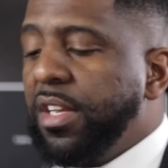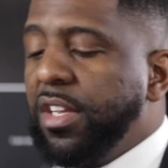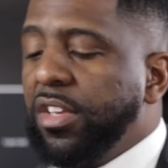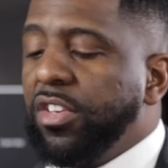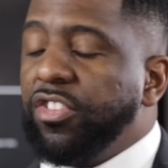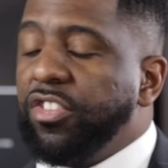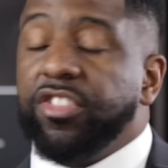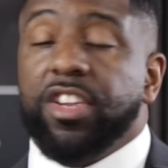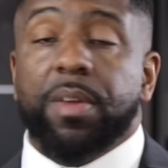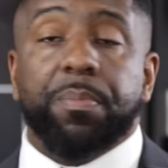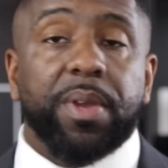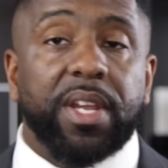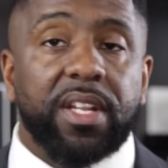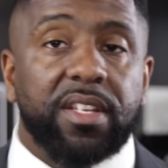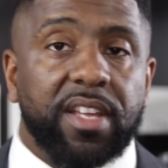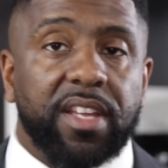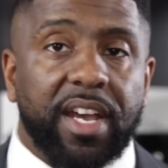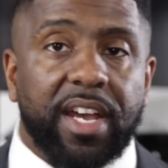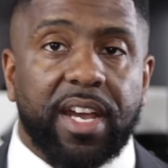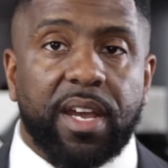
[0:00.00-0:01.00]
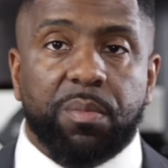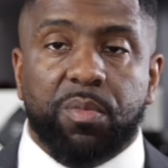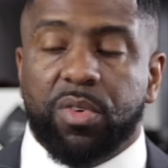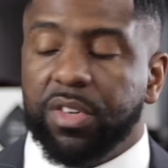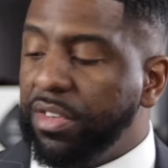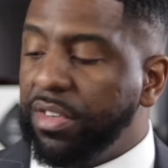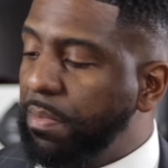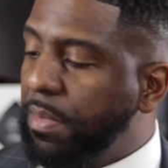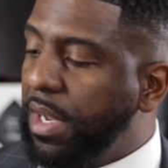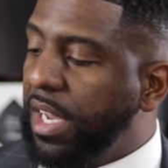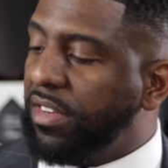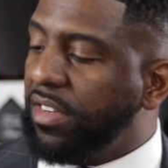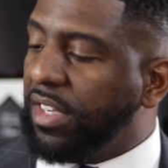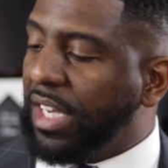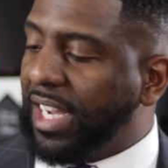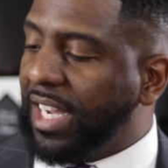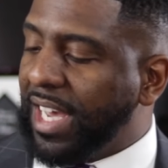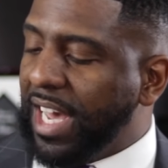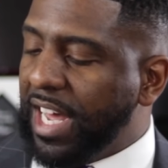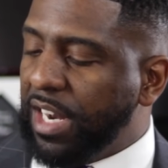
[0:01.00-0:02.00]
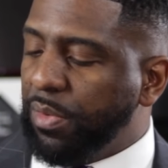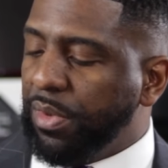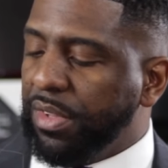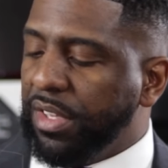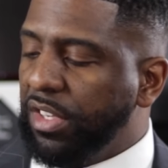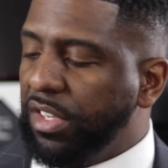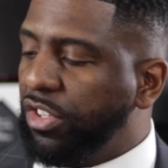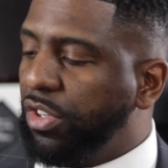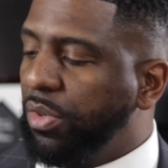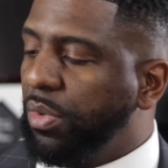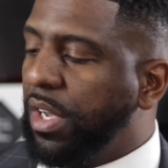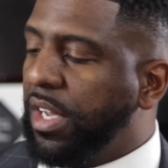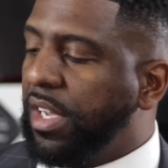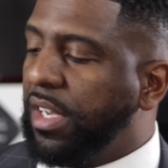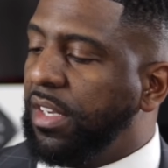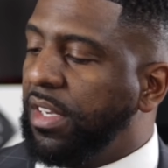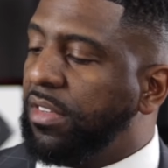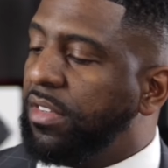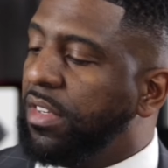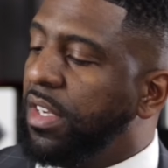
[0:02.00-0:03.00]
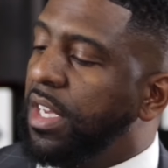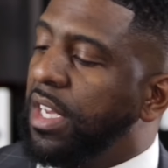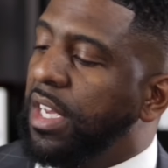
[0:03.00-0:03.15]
Shipping time was amazing. I got it within 2 days.